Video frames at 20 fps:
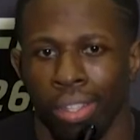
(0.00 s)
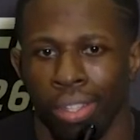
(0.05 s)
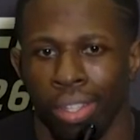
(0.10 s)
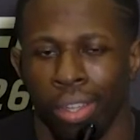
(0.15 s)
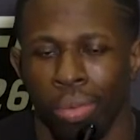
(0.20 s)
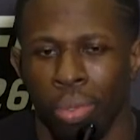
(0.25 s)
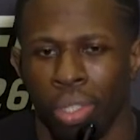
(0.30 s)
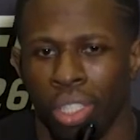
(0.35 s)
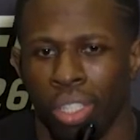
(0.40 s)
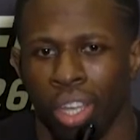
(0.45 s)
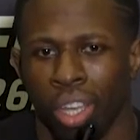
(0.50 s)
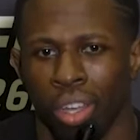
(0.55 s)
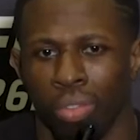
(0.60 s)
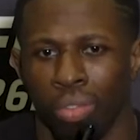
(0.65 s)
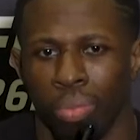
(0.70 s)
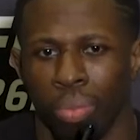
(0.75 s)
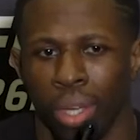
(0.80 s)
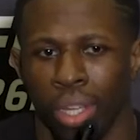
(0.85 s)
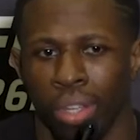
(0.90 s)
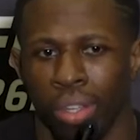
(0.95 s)
It was
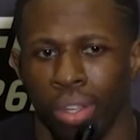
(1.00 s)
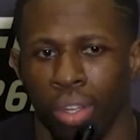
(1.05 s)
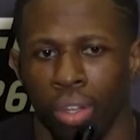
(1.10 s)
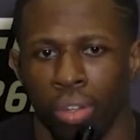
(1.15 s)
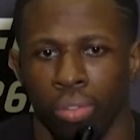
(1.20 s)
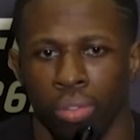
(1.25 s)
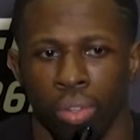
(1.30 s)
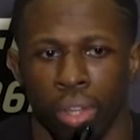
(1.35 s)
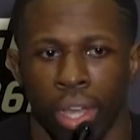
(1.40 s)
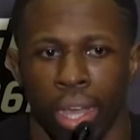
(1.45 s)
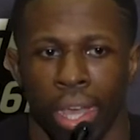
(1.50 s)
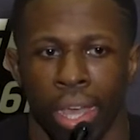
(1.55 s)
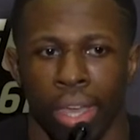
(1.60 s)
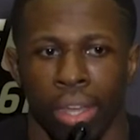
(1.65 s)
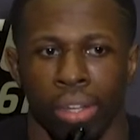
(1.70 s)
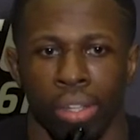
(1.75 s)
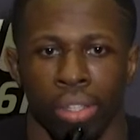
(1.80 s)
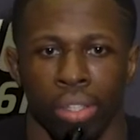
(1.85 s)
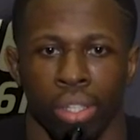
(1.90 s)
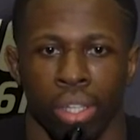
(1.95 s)
tough, but, you know, I
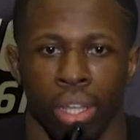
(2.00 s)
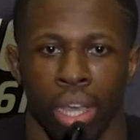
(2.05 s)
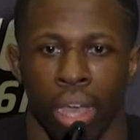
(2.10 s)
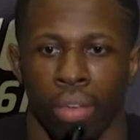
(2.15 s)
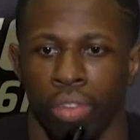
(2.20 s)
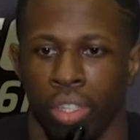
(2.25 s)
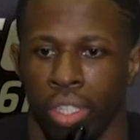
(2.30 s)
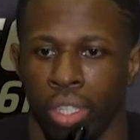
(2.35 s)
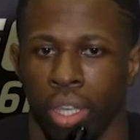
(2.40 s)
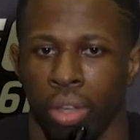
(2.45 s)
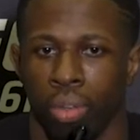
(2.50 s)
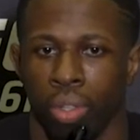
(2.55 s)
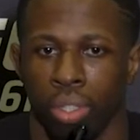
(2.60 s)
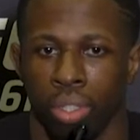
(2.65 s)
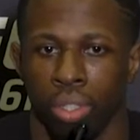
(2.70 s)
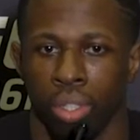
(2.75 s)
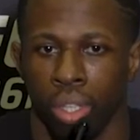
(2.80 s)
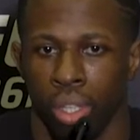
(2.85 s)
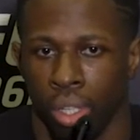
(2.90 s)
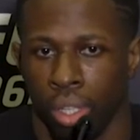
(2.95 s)
had, obviously, I
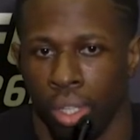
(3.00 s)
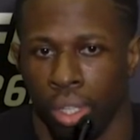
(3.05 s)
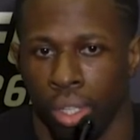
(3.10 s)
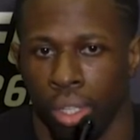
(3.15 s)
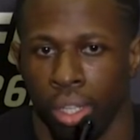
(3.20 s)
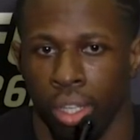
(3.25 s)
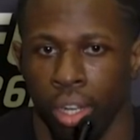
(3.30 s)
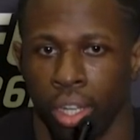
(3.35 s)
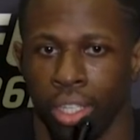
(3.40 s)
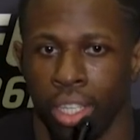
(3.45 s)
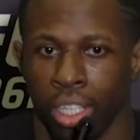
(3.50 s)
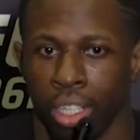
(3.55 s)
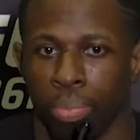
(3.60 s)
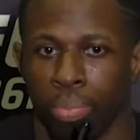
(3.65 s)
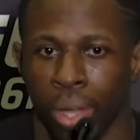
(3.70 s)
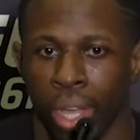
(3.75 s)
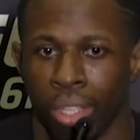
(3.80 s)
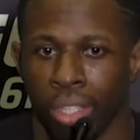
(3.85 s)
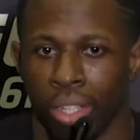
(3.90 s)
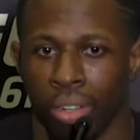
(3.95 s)
was, you know, I tested
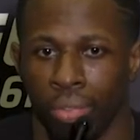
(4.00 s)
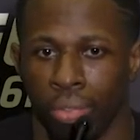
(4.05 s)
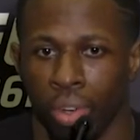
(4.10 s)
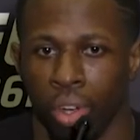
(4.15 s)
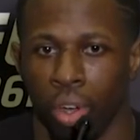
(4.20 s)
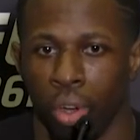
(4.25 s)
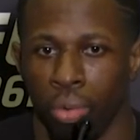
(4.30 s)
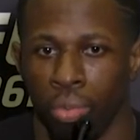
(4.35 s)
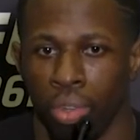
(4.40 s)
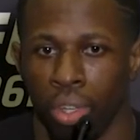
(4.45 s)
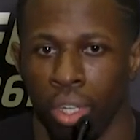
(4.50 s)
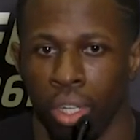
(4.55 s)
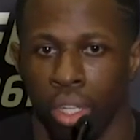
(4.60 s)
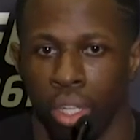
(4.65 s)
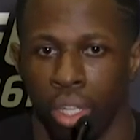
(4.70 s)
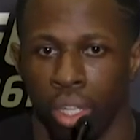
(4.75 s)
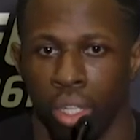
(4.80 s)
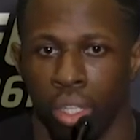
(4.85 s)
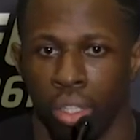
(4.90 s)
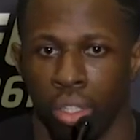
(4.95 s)
positive for COVID.
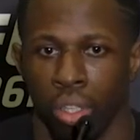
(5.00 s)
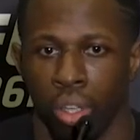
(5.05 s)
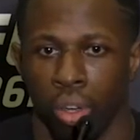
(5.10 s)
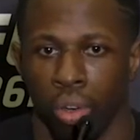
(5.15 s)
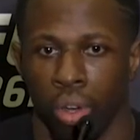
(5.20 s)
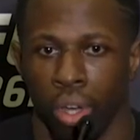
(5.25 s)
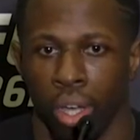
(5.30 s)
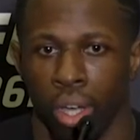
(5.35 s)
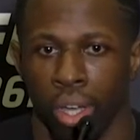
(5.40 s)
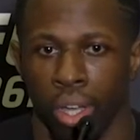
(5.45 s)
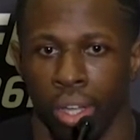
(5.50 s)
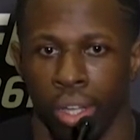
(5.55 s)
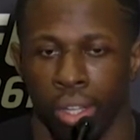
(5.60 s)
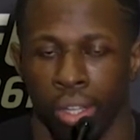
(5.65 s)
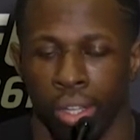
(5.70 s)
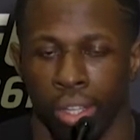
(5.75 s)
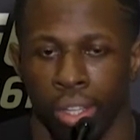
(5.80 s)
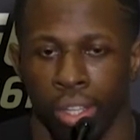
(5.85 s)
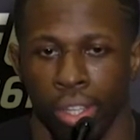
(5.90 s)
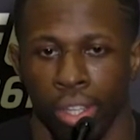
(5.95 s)
Mm-hmm. So
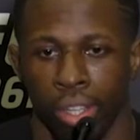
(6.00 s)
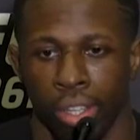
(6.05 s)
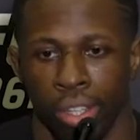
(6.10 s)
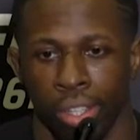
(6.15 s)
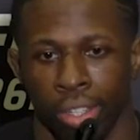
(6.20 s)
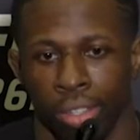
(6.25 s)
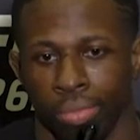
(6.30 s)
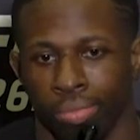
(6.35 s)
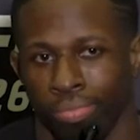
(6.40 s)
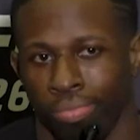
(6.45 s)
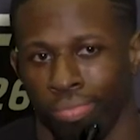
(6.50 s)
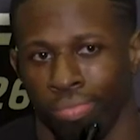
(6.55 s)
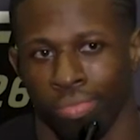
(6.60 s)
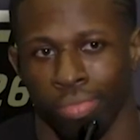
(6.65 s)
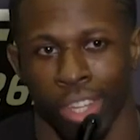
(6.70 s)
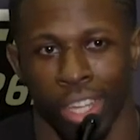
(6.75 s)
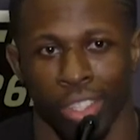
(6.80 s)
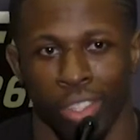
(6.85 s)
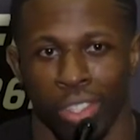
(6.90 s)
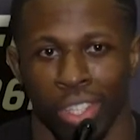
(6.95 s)

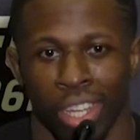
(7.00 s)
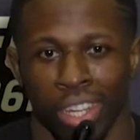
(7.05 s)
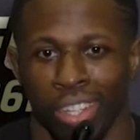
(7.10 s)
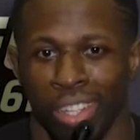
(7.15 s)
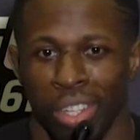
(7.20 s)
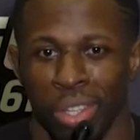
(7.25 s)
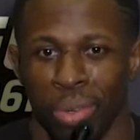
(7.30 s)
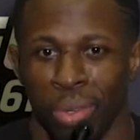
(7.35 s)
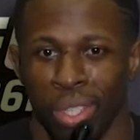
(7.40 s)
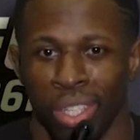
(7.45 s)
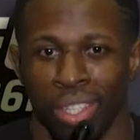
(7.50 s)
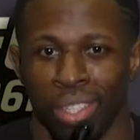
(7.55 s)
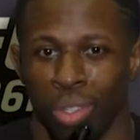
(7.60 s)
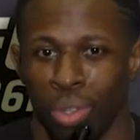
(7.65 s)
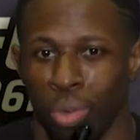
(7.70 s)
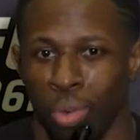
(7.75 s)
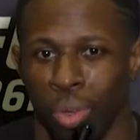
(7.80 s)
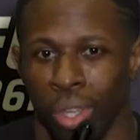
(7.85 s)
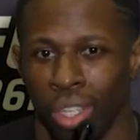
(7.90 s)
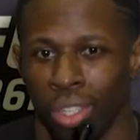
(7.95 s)
I just had to deal with it
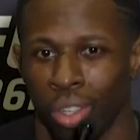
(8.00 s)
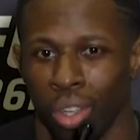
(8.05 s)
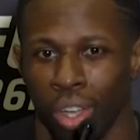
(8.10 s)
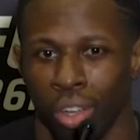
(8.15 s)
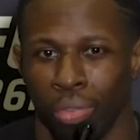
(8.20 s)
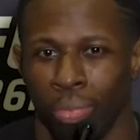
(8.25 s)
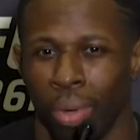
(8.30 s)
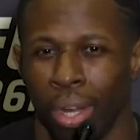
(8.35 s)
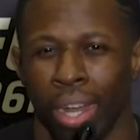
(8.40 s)
2 weeks off.